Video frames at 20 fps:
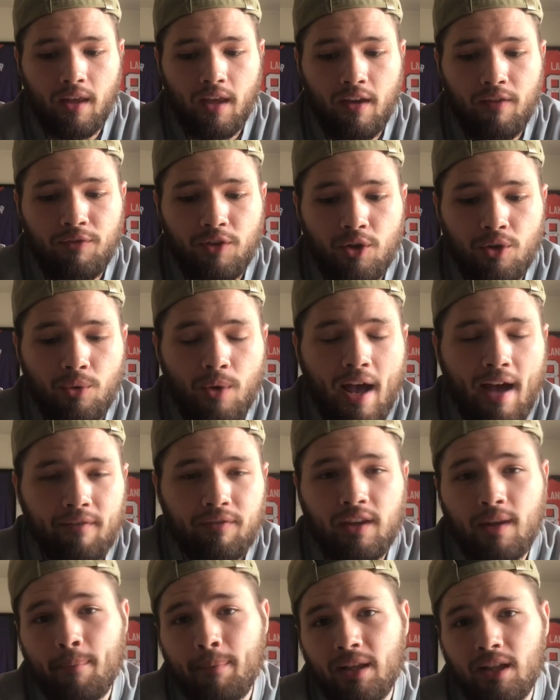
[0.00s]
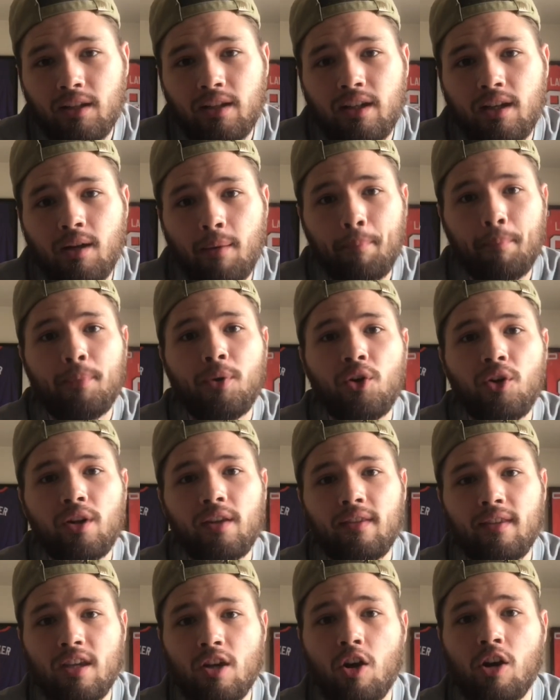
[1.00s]
if you have the ability to
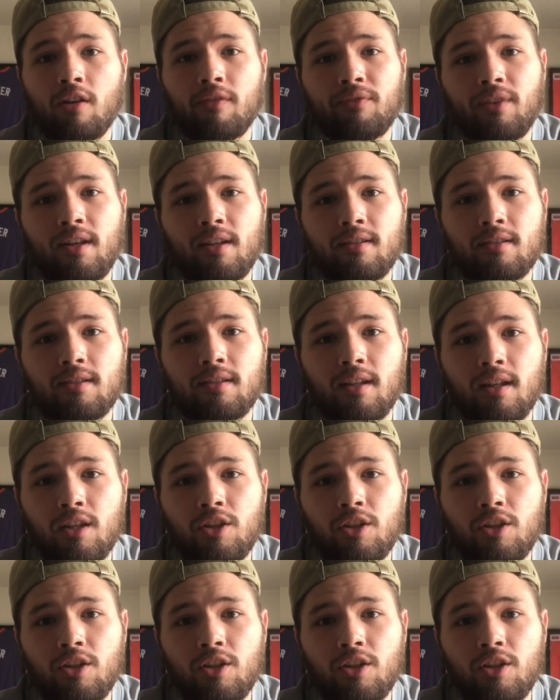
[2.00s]
put the offense